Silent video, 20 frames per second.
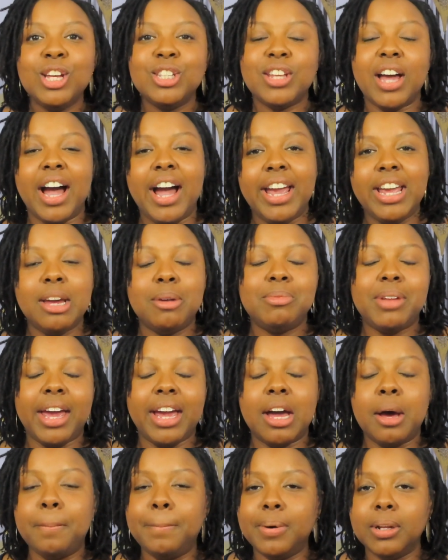So I am
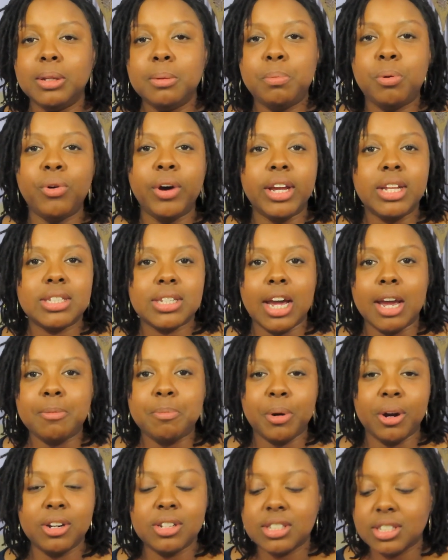like a bullet point type
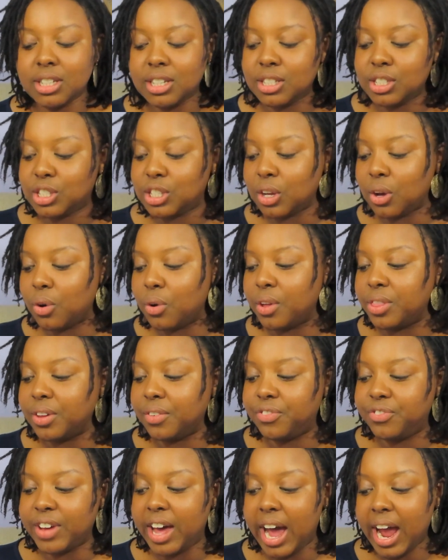person, so
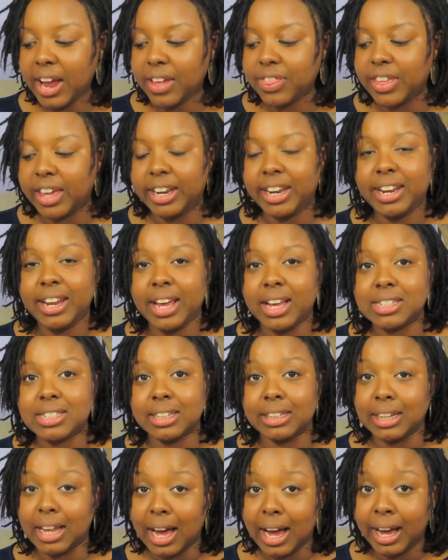the fact that it has
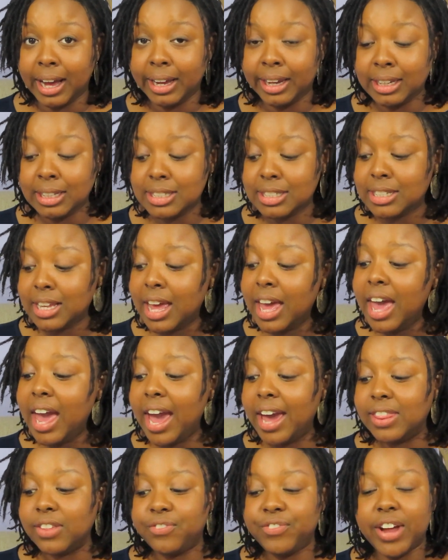lines
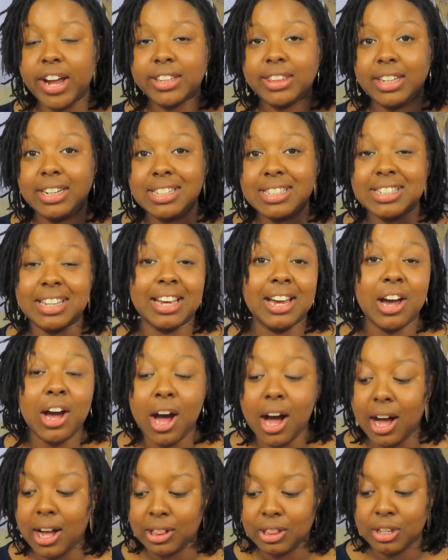and the fact that it's in
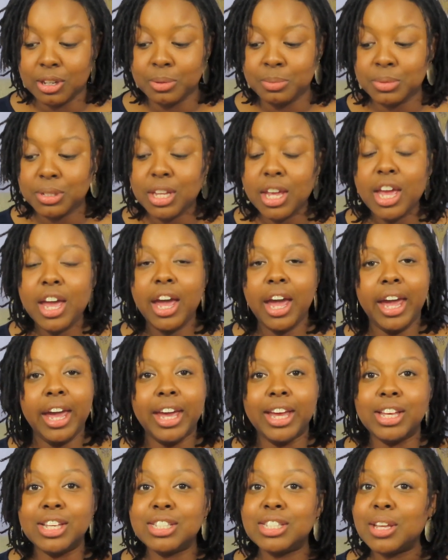columns
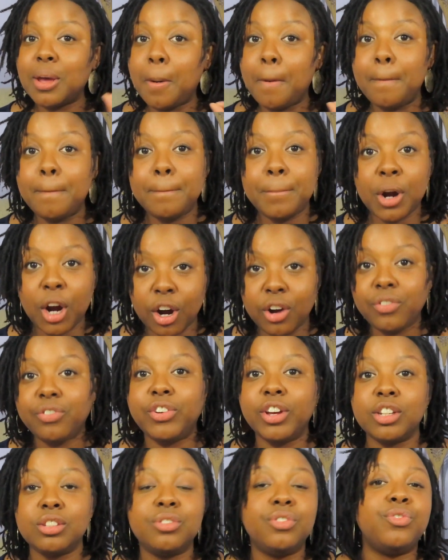is
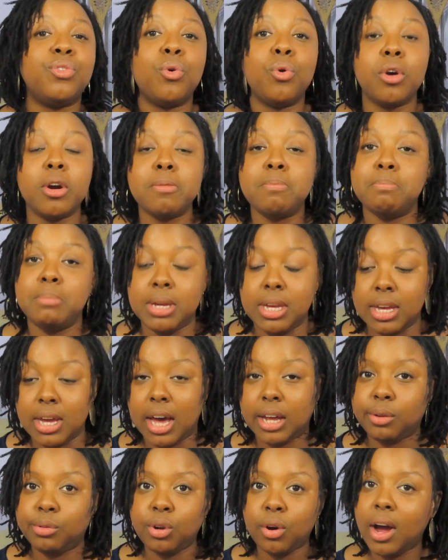perfect for me.
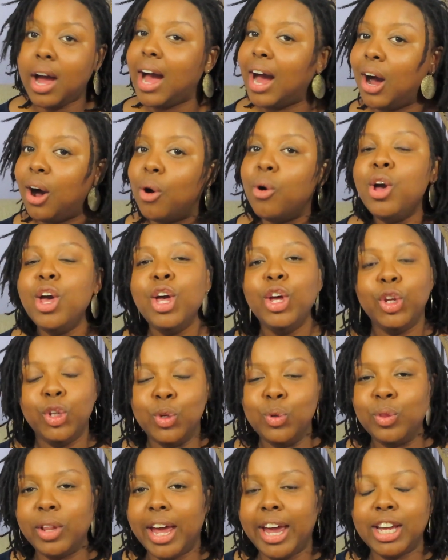I don't know how
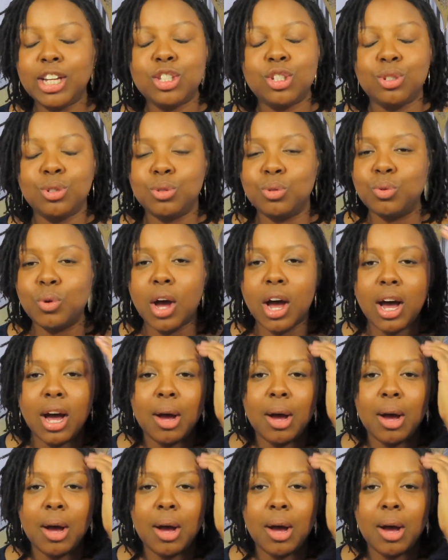you like to